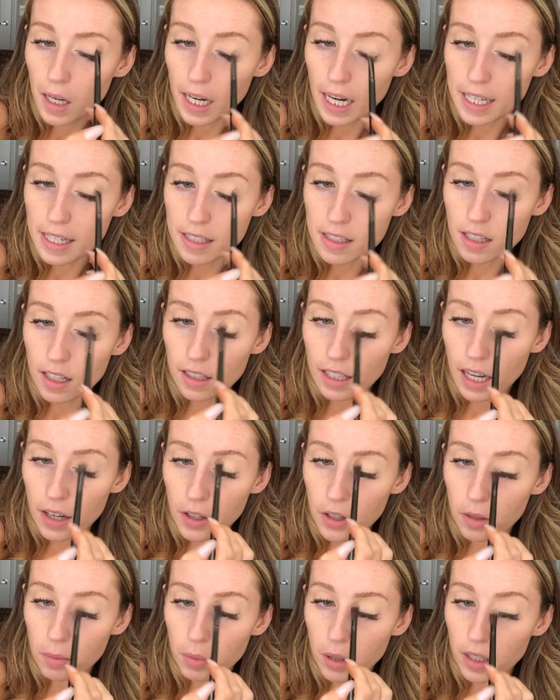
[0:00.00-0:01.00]
It doesn't allow
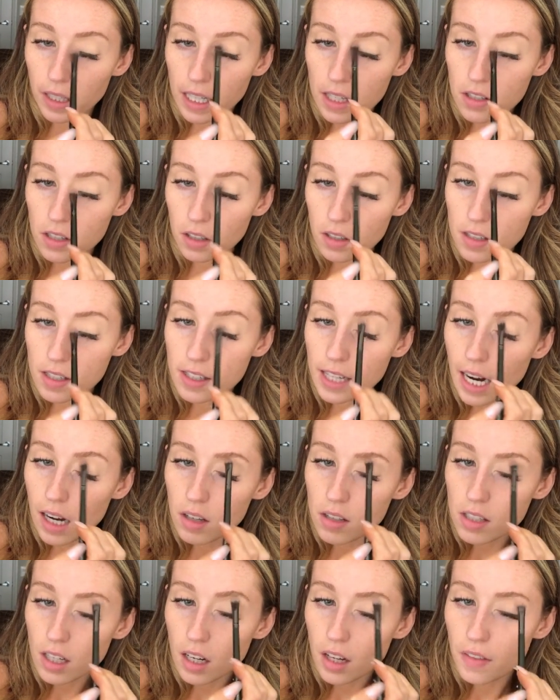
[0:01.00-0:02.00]
you to put like certain
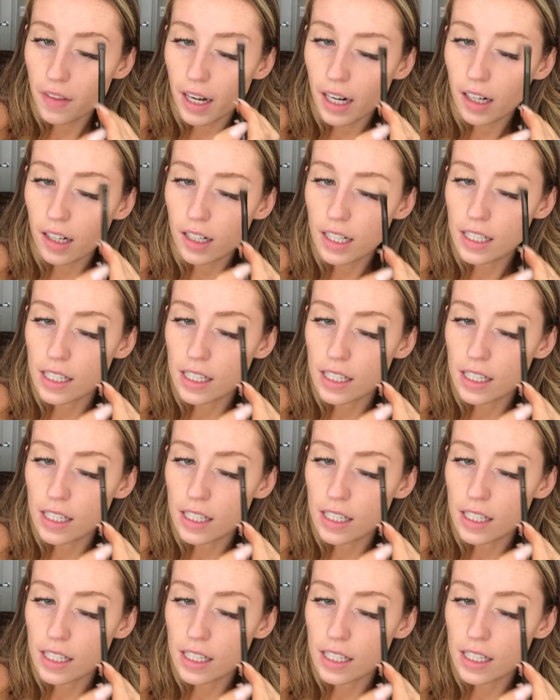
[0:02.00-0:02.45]
sounds on there.